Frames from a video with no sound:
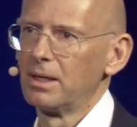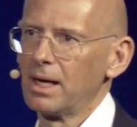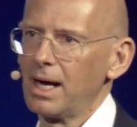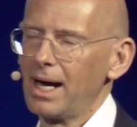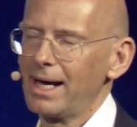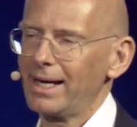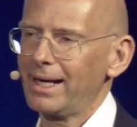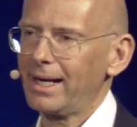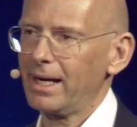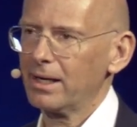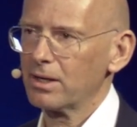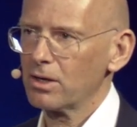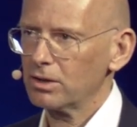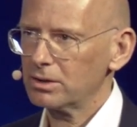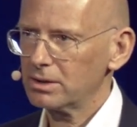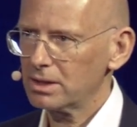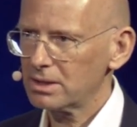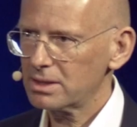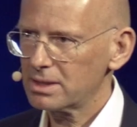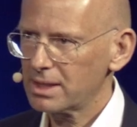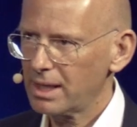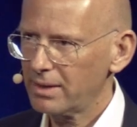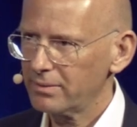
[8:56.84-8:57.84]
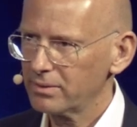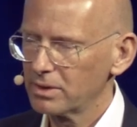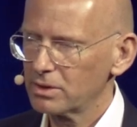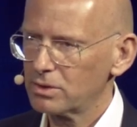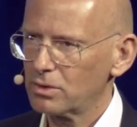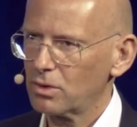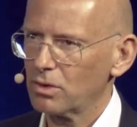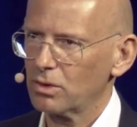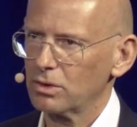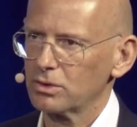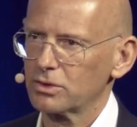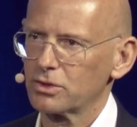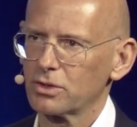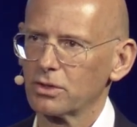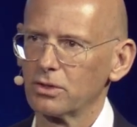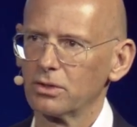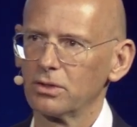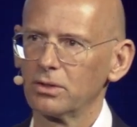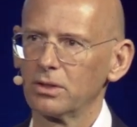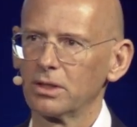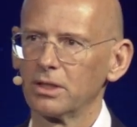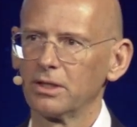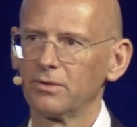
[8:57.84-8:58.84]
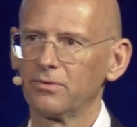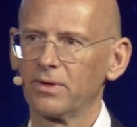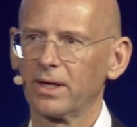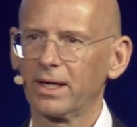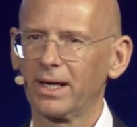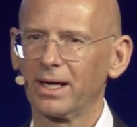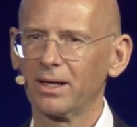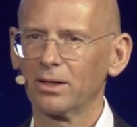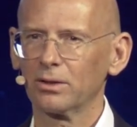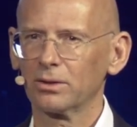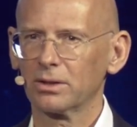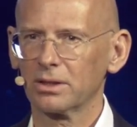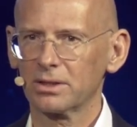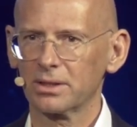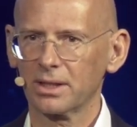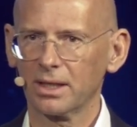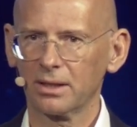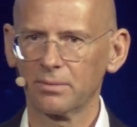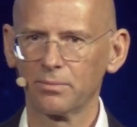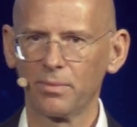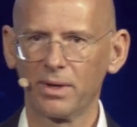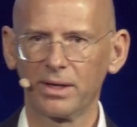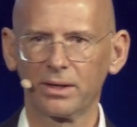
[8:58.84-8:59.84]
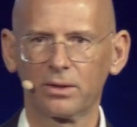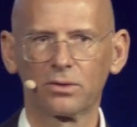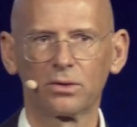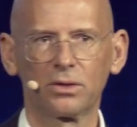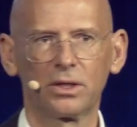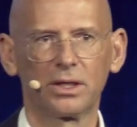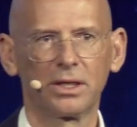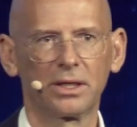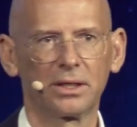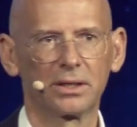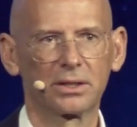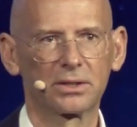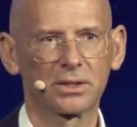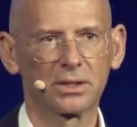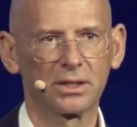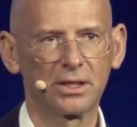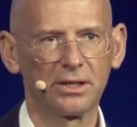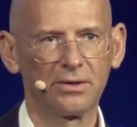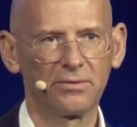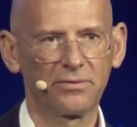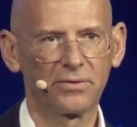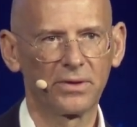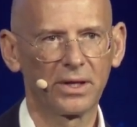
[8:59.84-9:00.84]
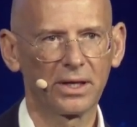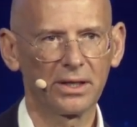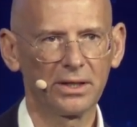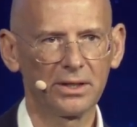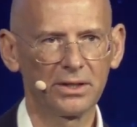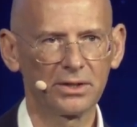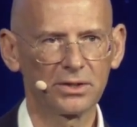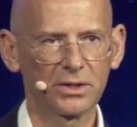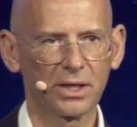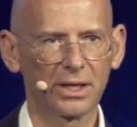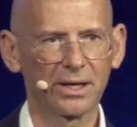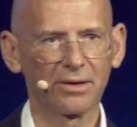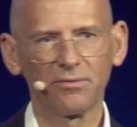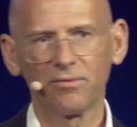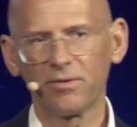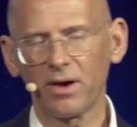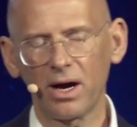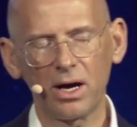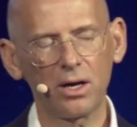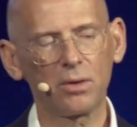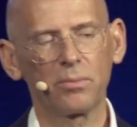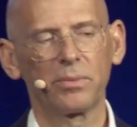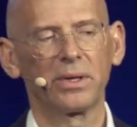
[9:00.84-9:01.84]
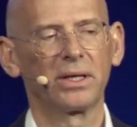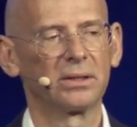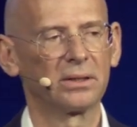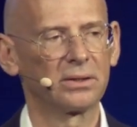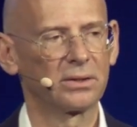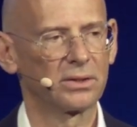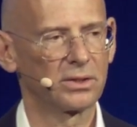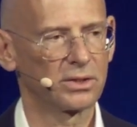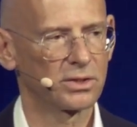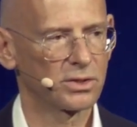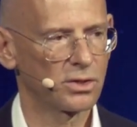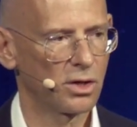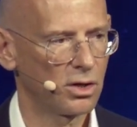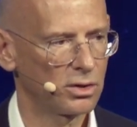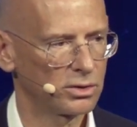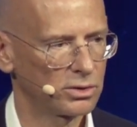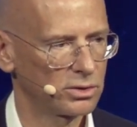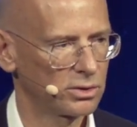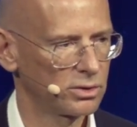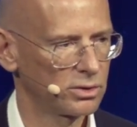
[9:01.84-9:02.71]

I cannot accept this culture, if I cannot accept my colleagues, if there is an environment that is not